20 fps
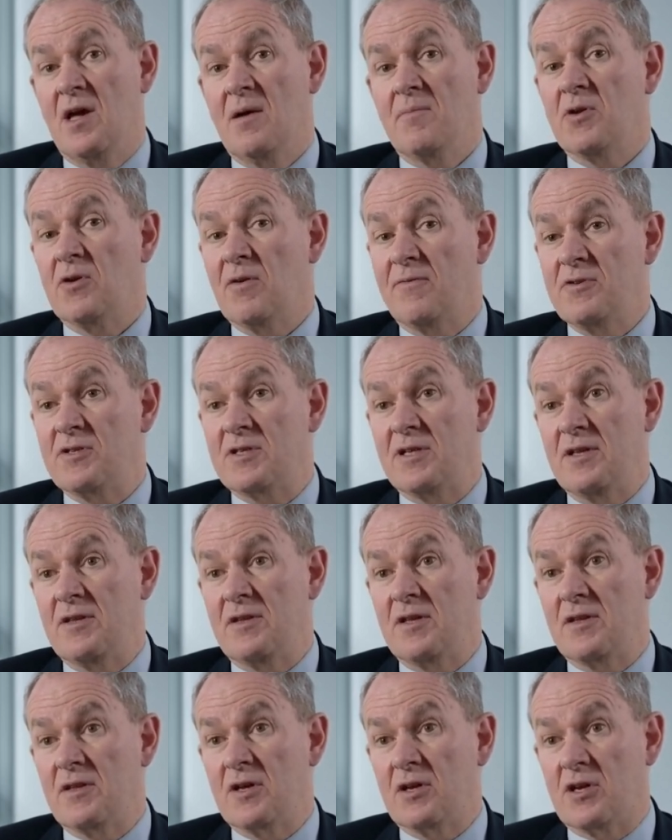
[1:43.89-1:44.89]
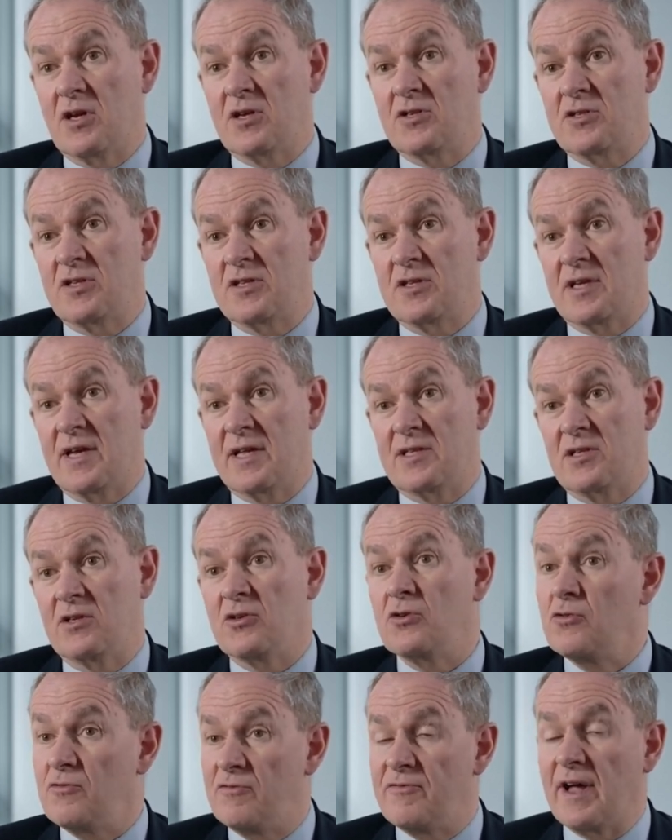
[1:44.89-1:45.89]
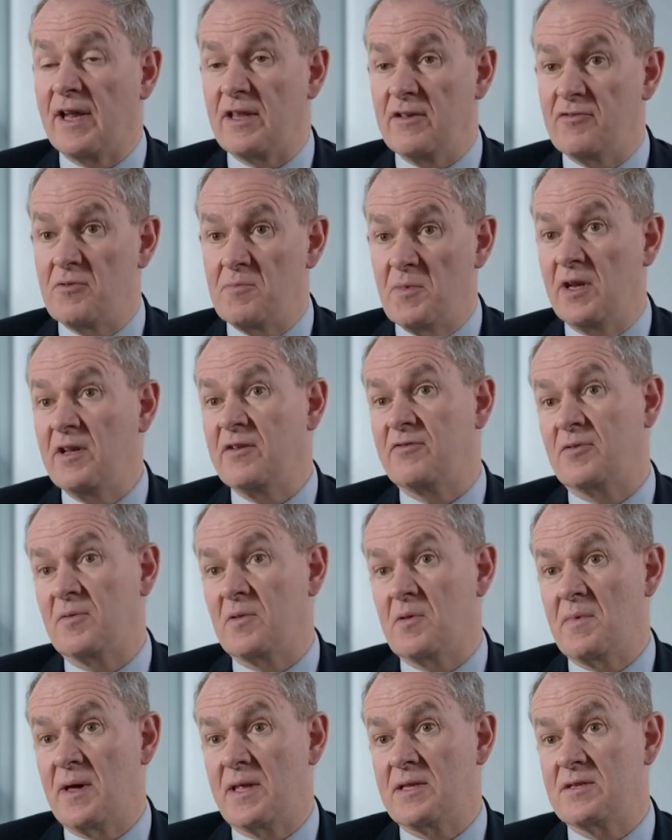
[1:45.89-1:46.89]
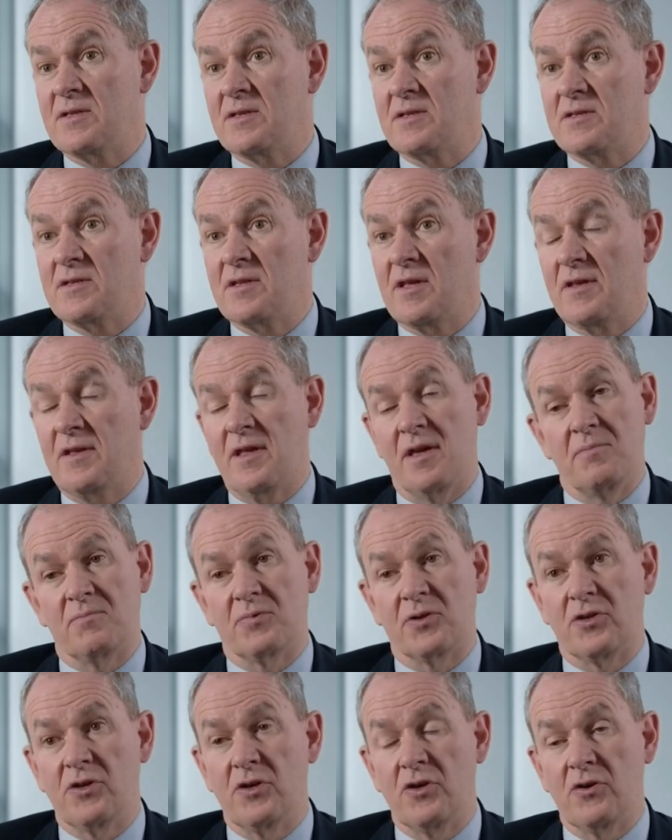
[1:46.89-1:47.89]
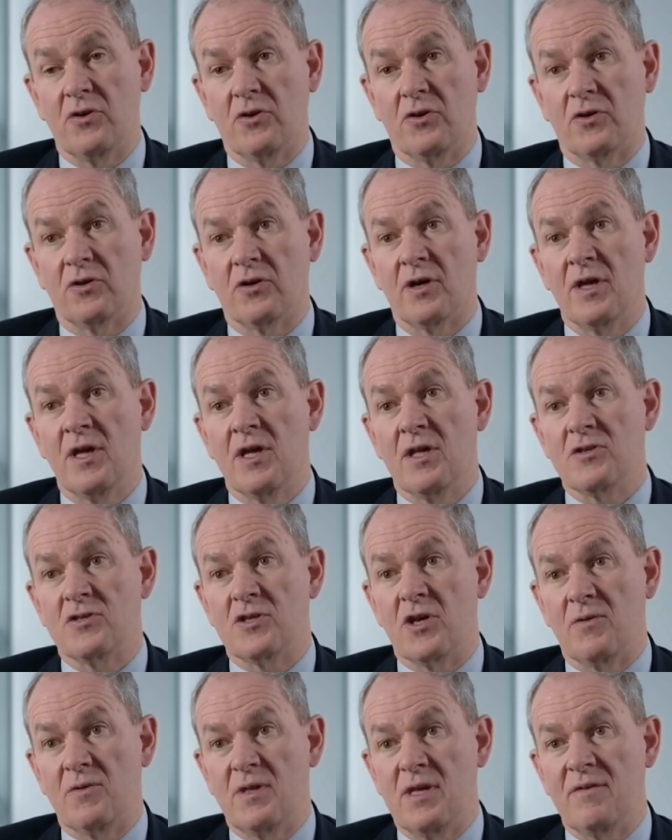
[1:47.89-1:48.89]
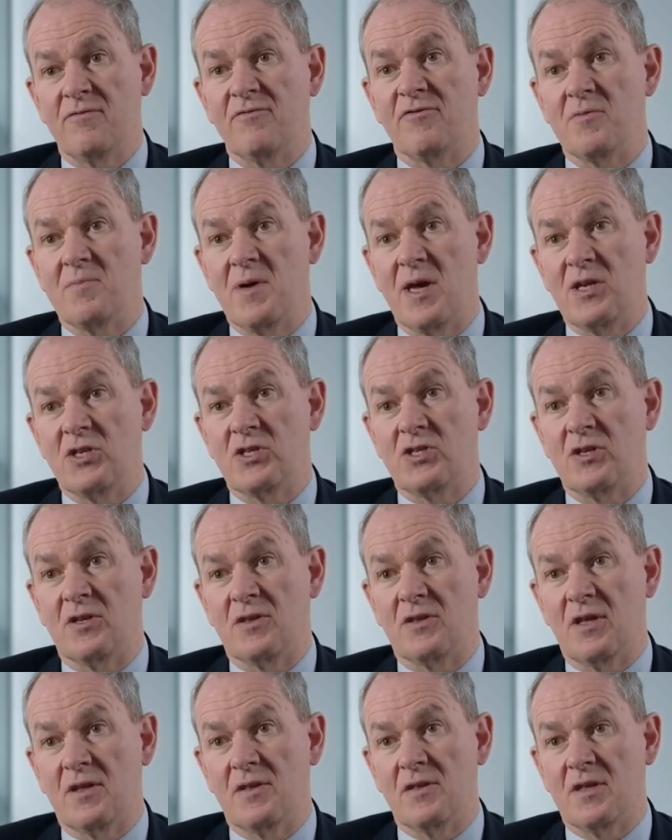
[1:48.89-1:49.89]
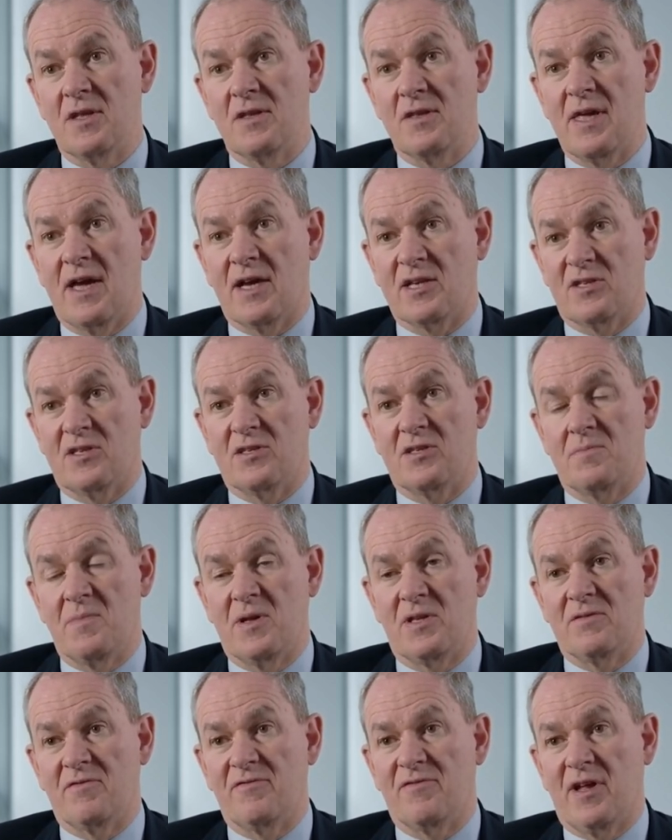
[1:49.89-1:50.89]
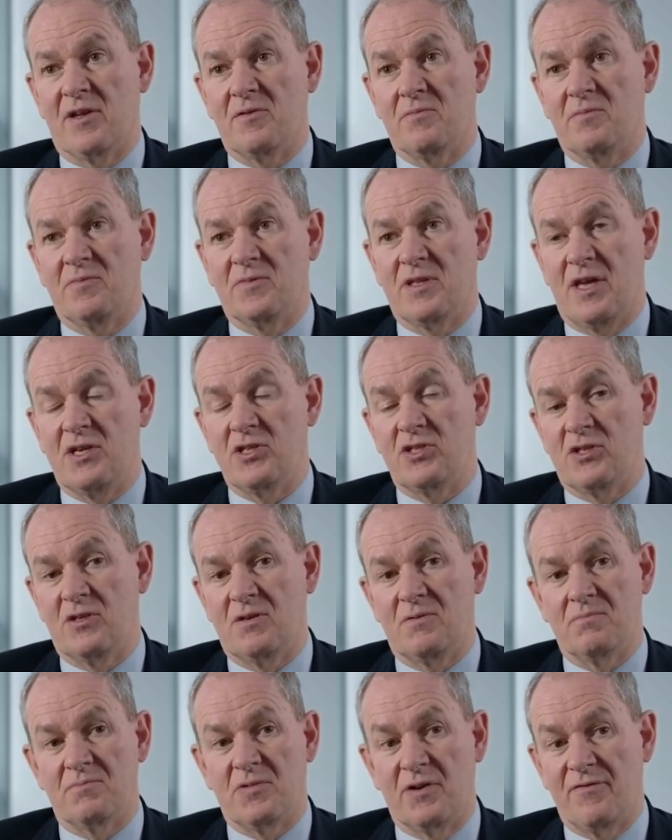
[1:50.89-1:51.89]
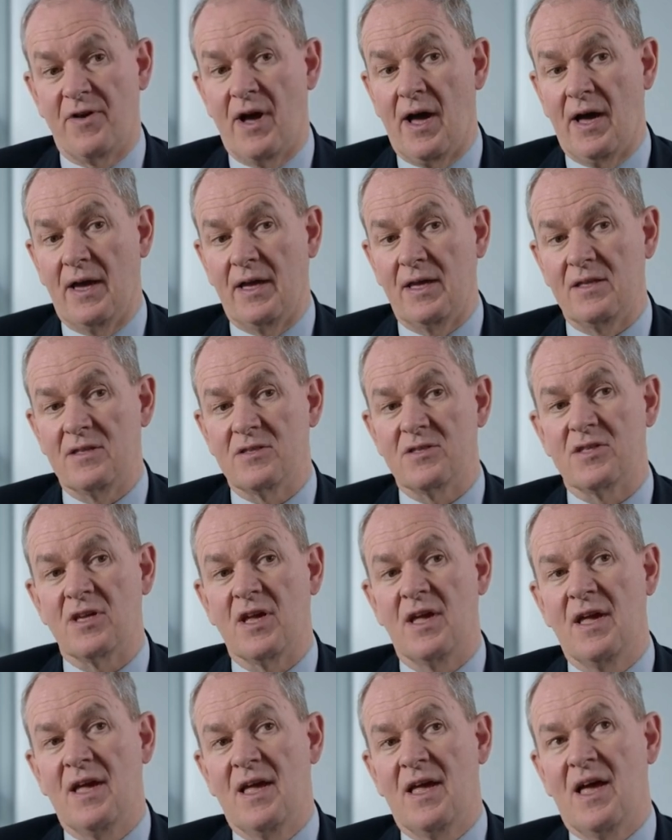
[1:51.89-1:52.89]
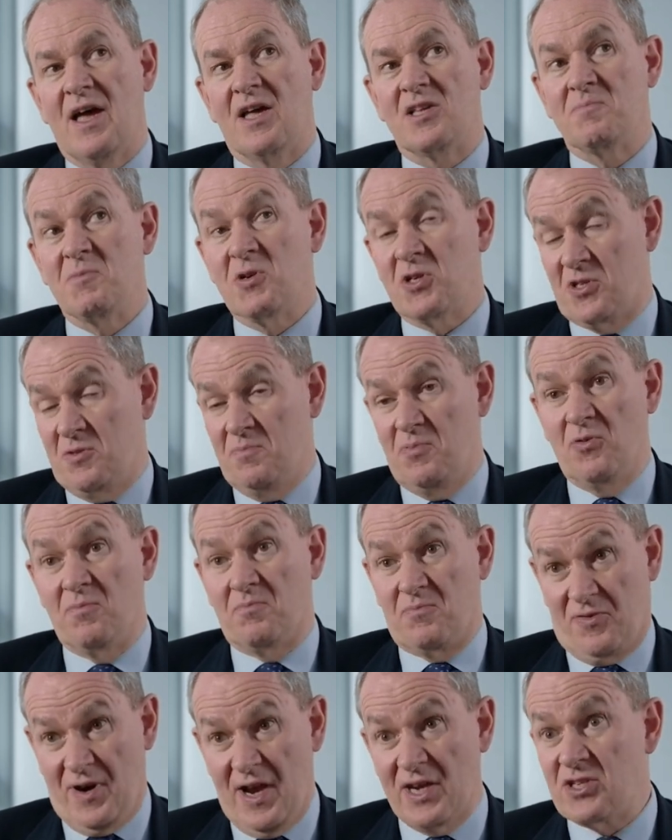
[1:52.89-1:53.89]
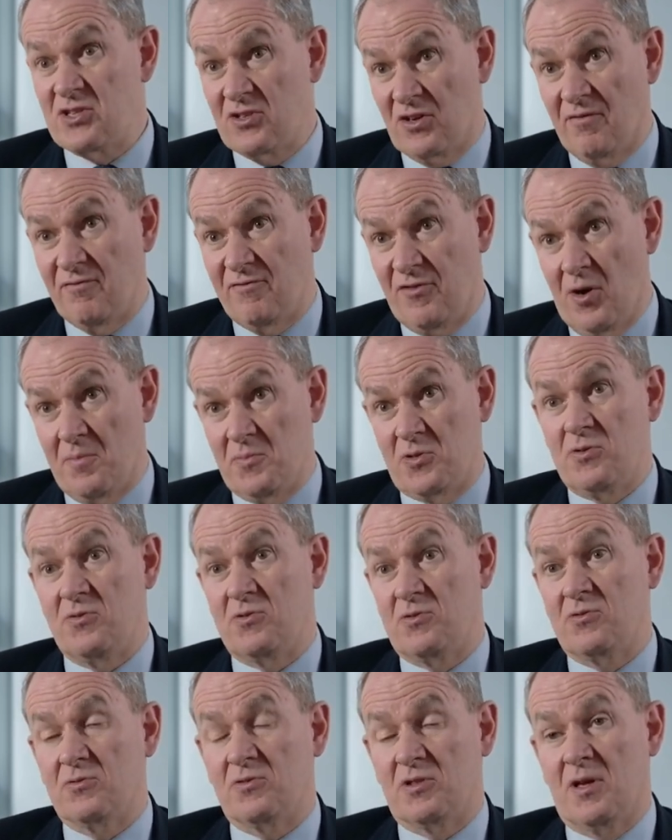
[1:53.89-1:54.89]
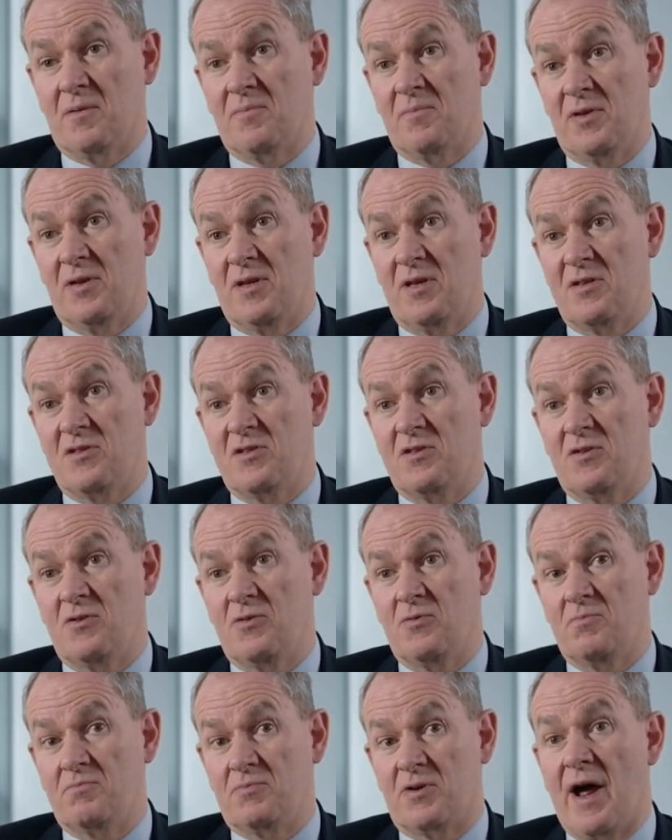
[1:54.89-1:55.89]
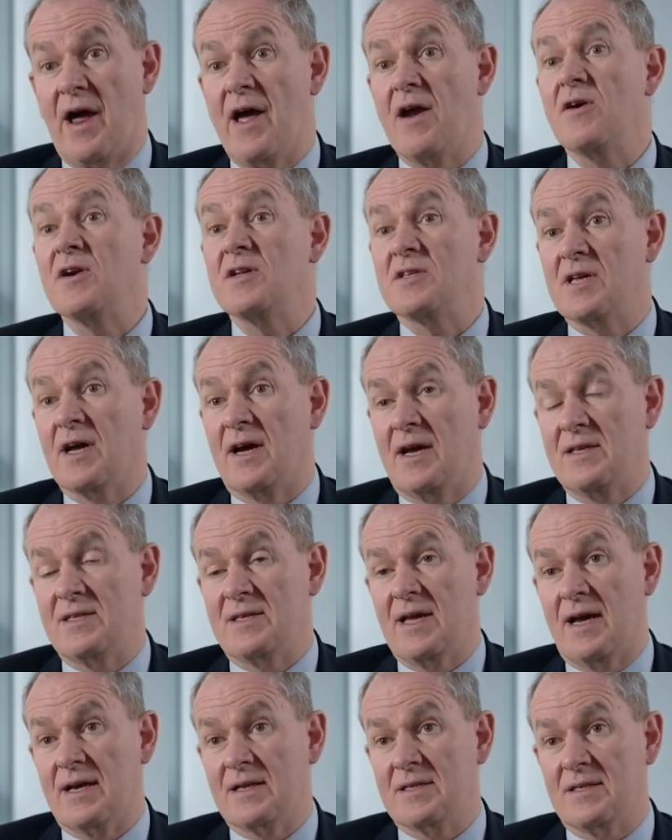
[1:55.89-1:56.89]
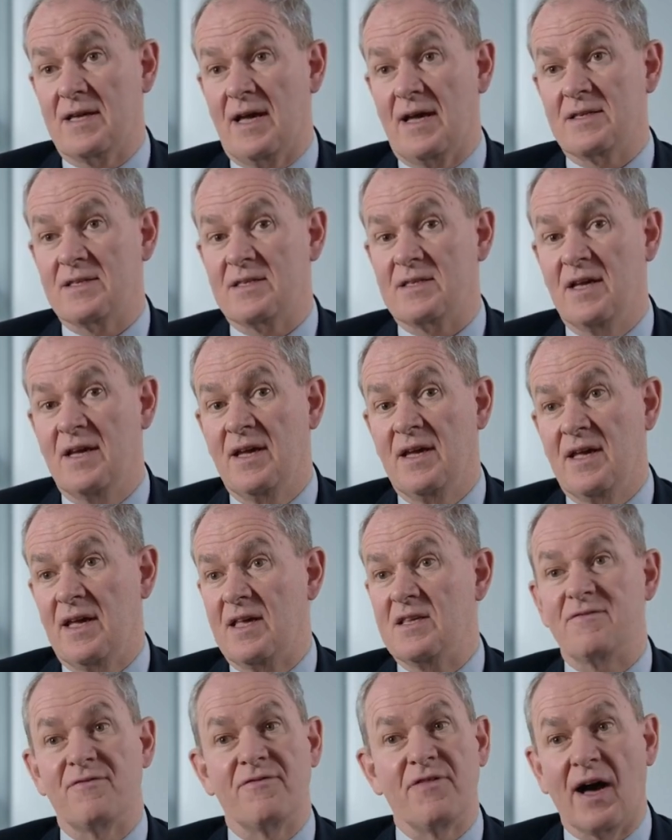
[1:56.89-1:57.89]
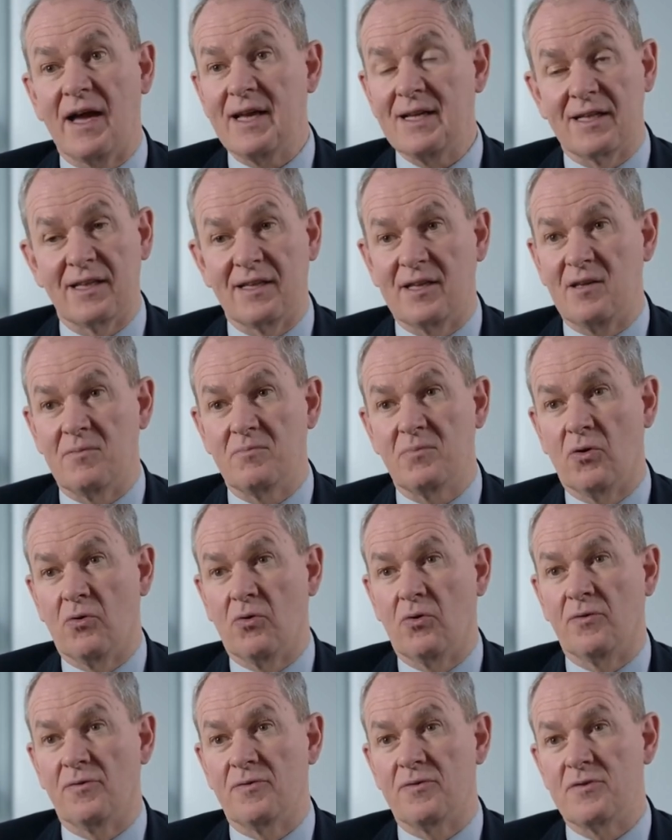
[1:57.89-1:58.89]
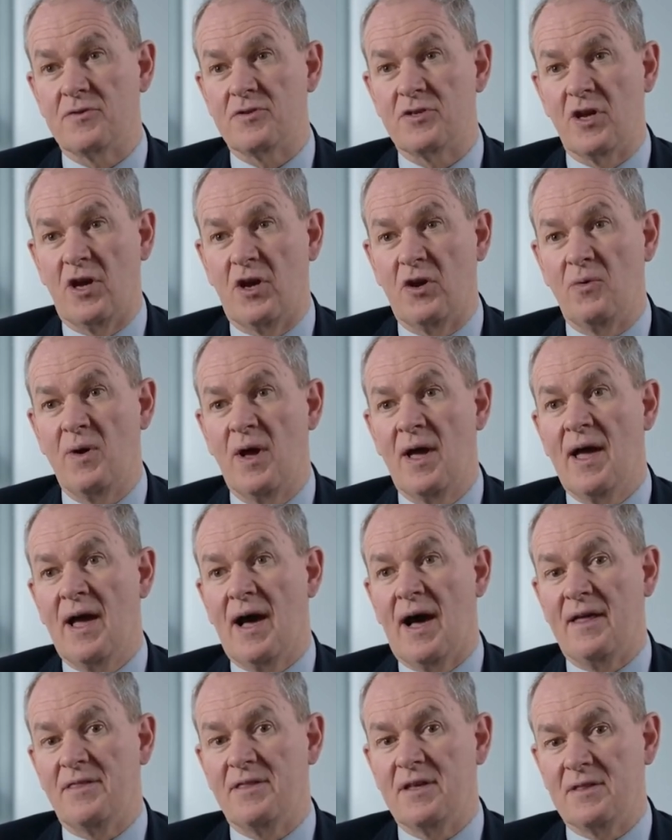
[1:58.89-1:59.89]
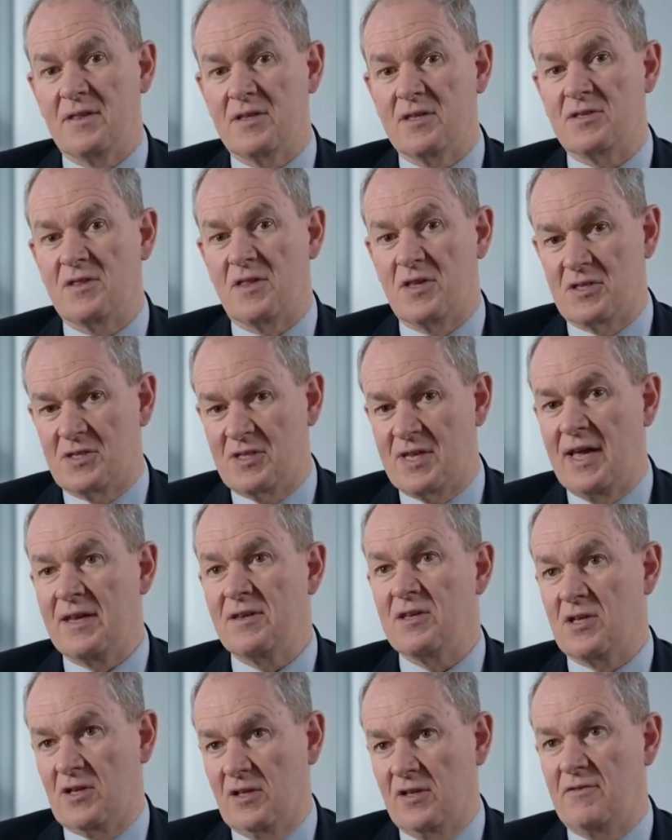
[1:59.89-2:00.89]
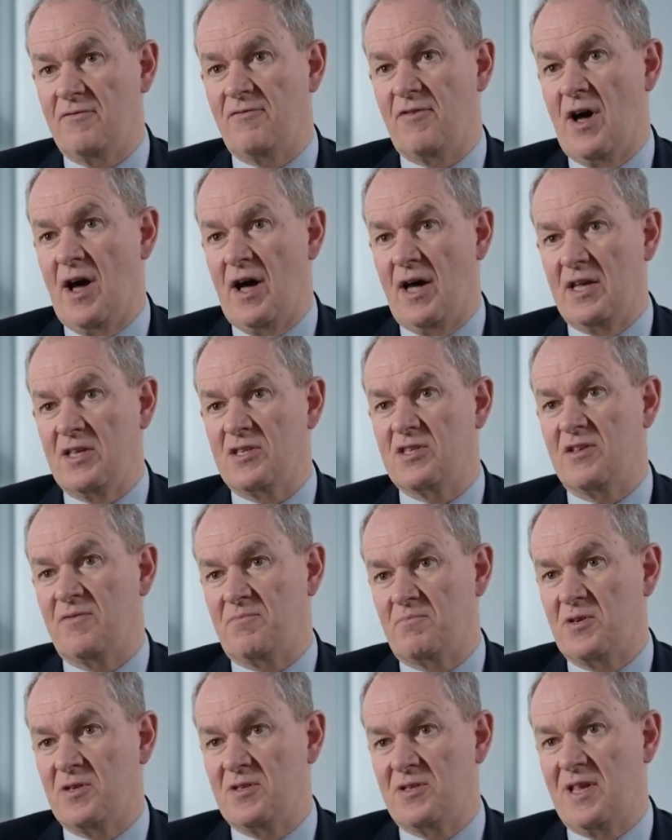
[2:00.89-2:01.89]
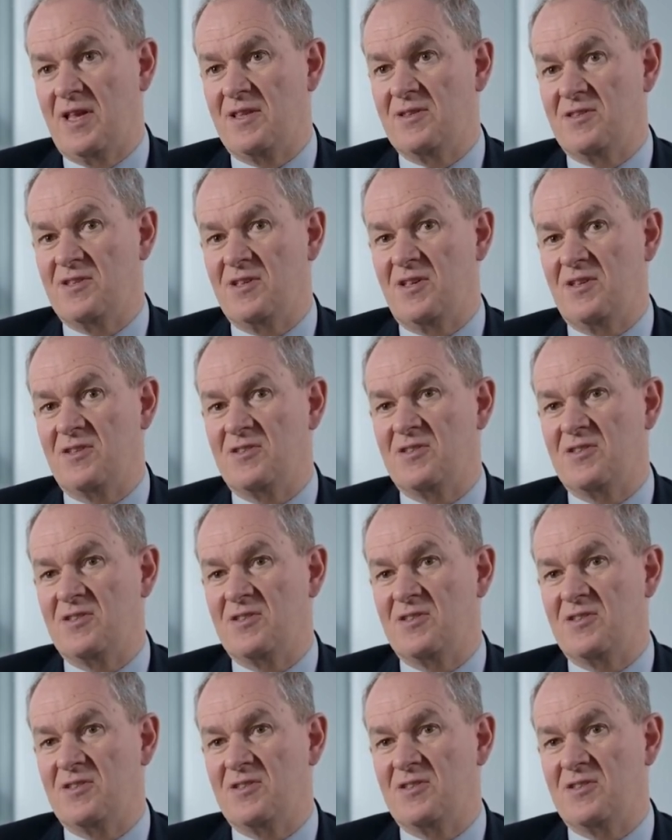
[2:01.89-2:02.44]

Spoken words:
But obviously the countries are getting good value for money from the medicines that they procure. So the information that the Access to Medicine Foundation provides, as much to put pressure on pharmaceutical companies to prioritise access, is vitally important. So I think this technical advice, if presented